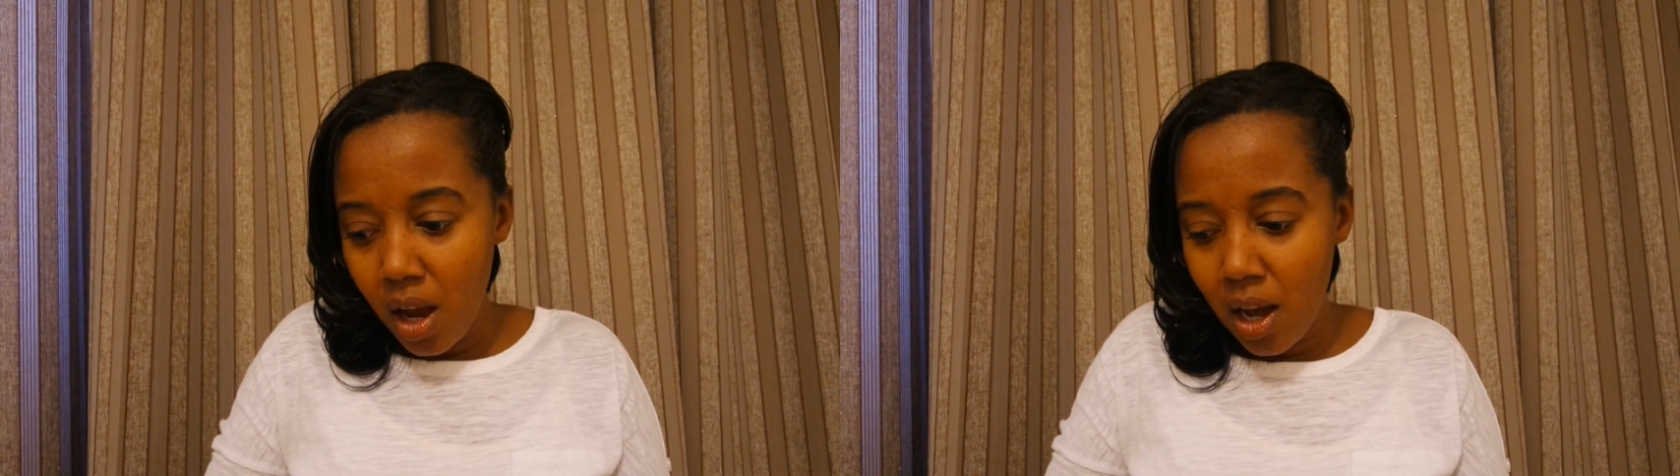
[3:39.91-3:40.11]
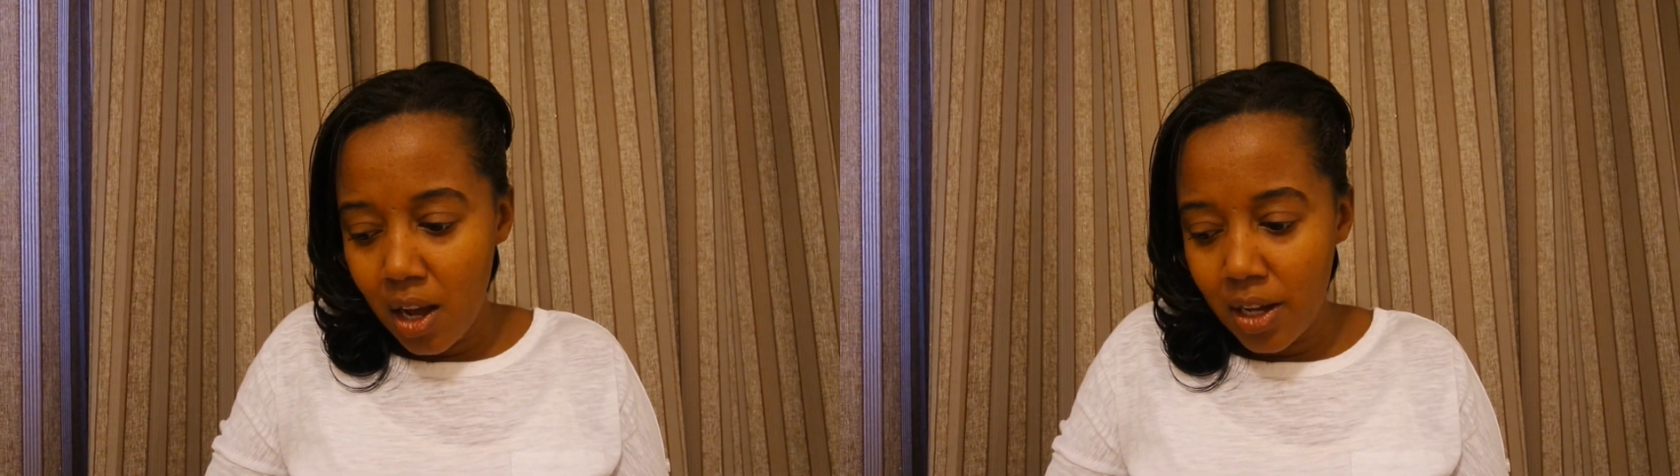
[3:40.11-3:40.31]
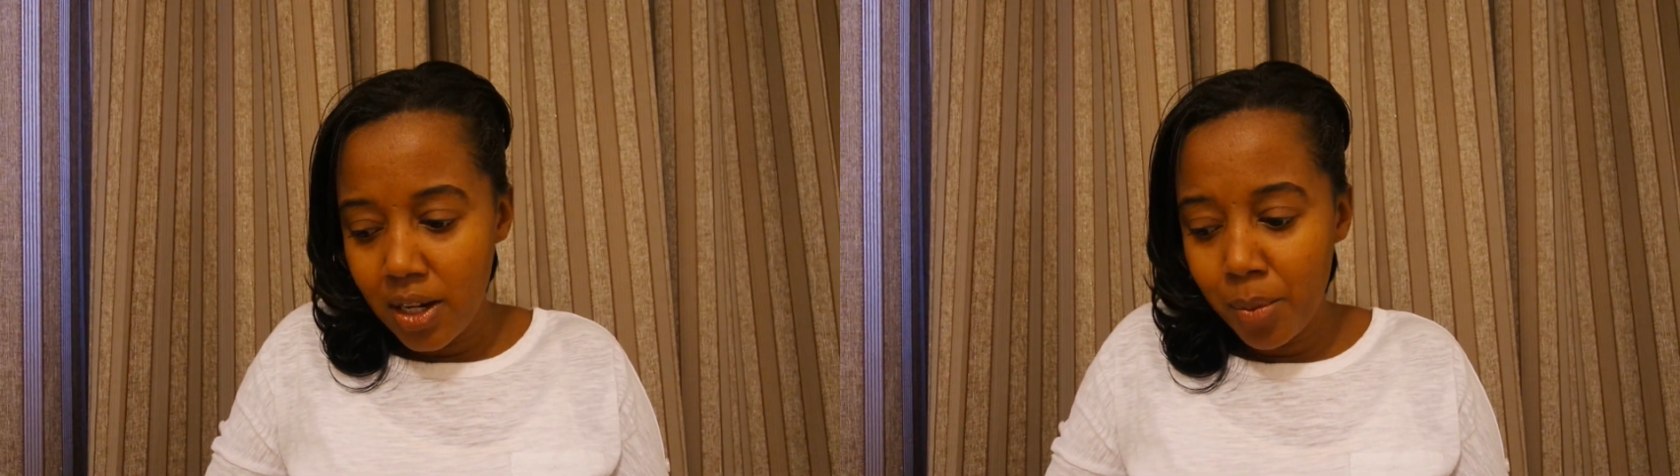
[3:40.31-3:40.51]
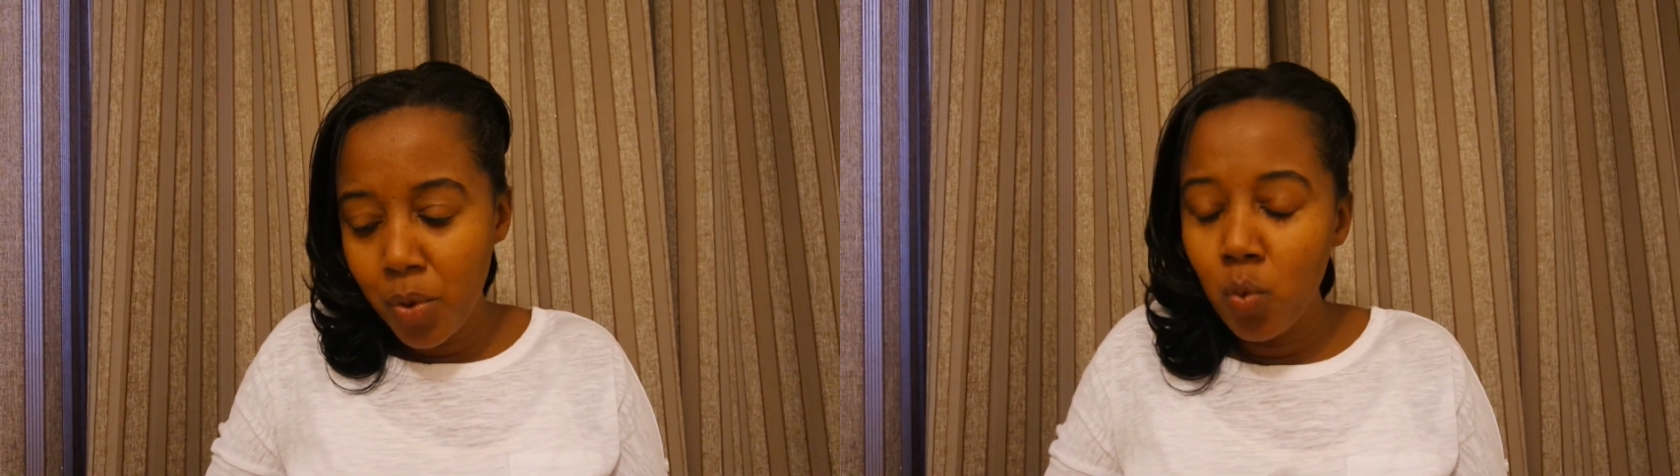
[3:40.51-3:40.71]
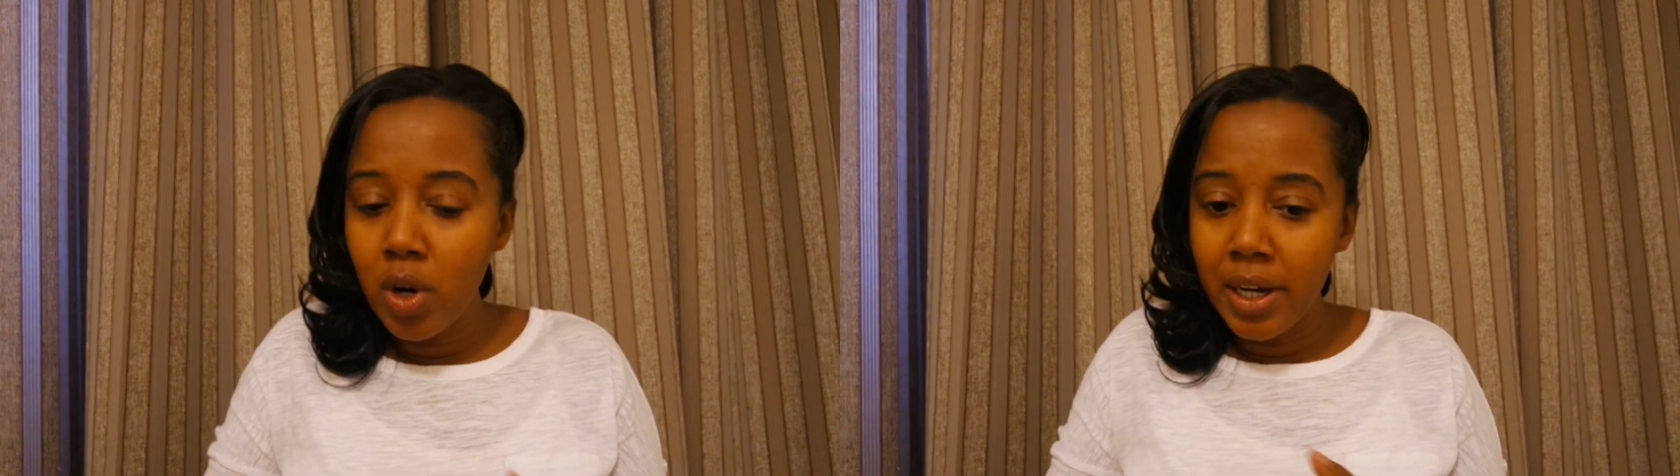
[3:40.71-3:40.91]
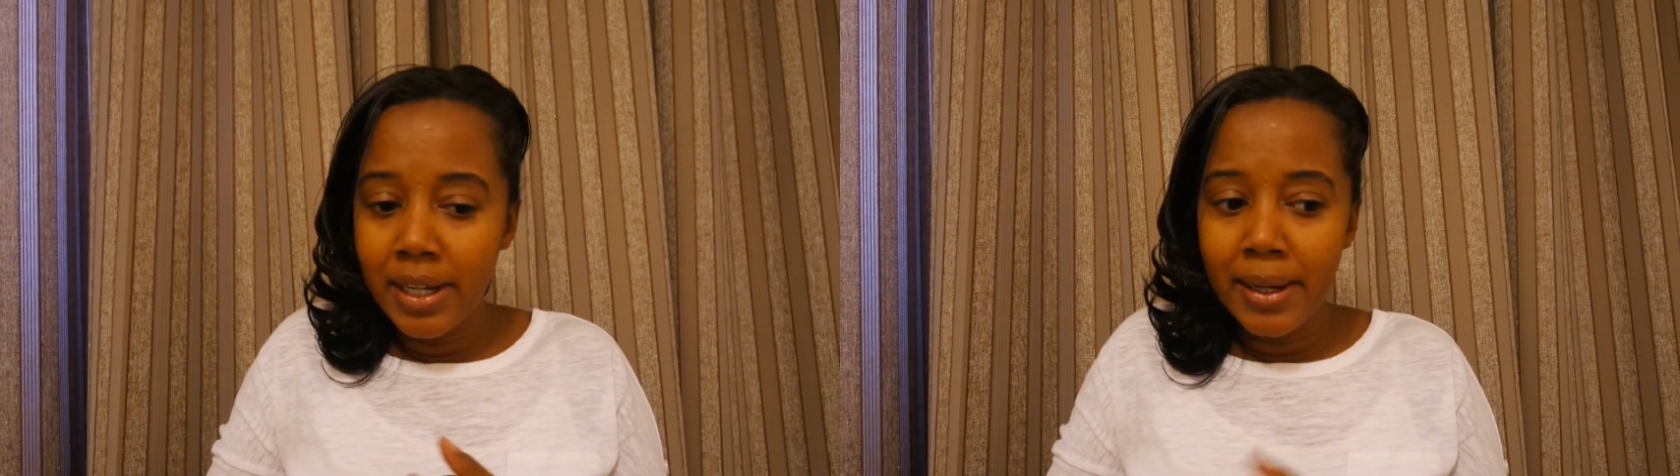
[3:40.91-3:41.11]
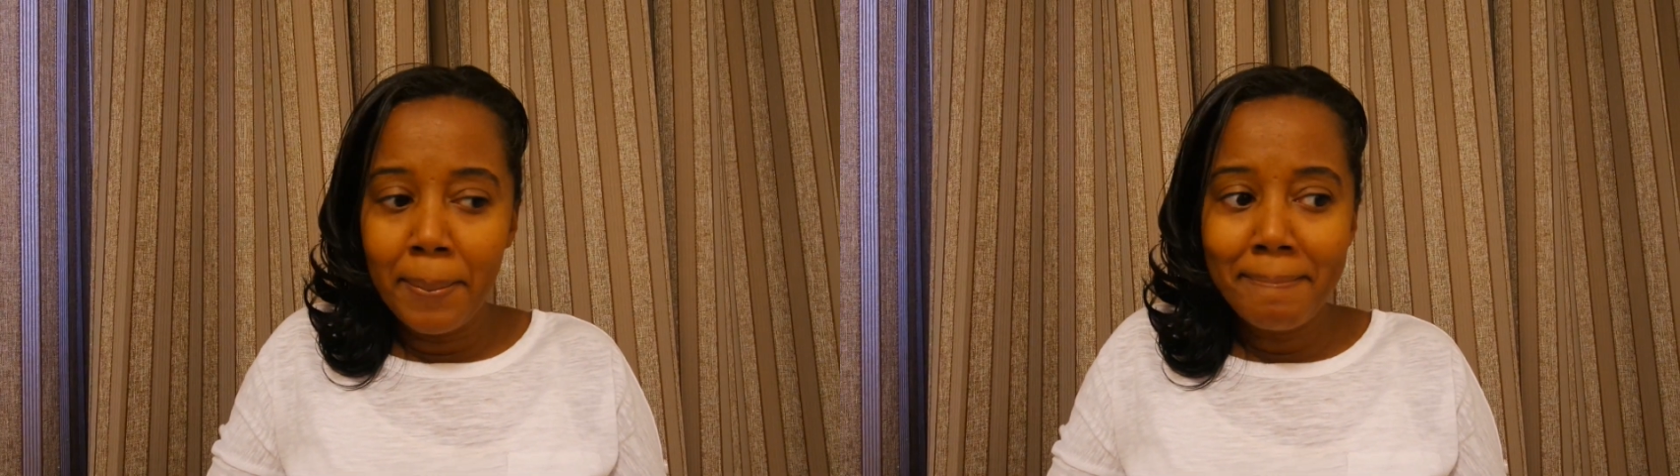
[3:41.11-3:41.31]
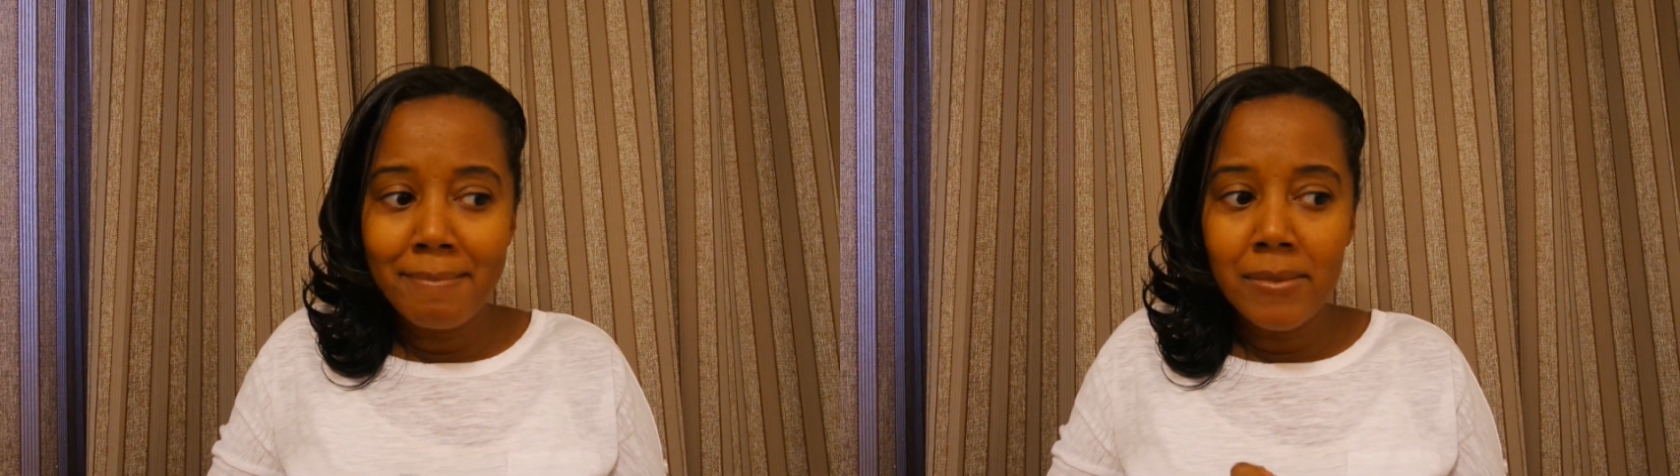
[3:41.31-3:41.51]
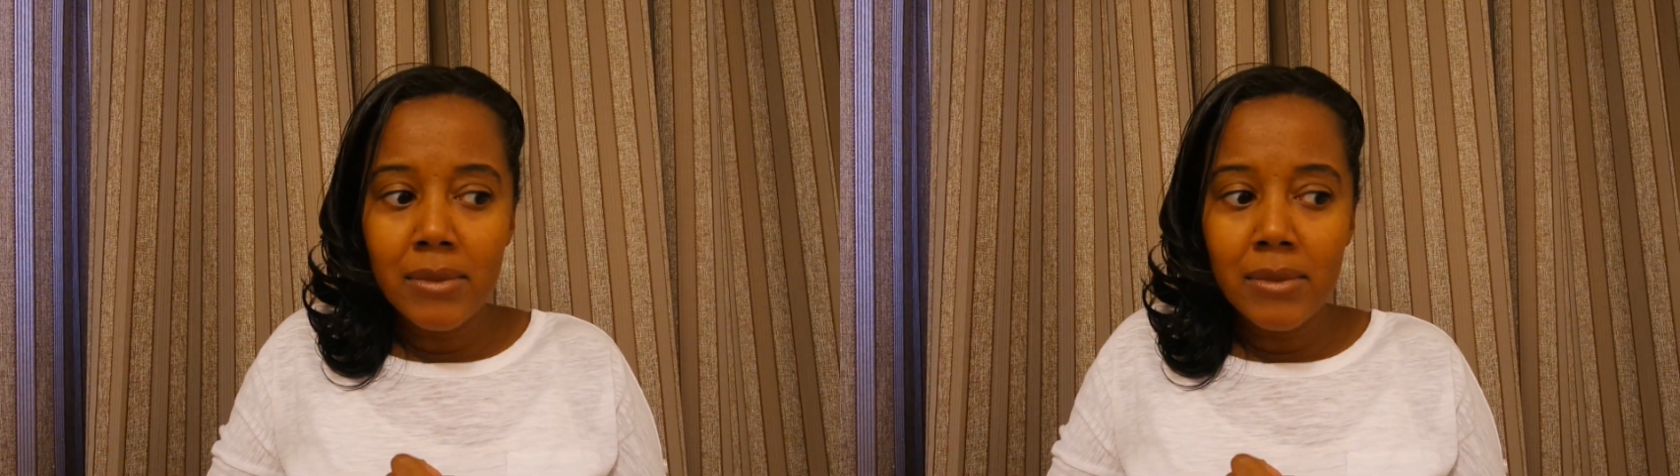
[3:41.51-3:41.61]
Number one,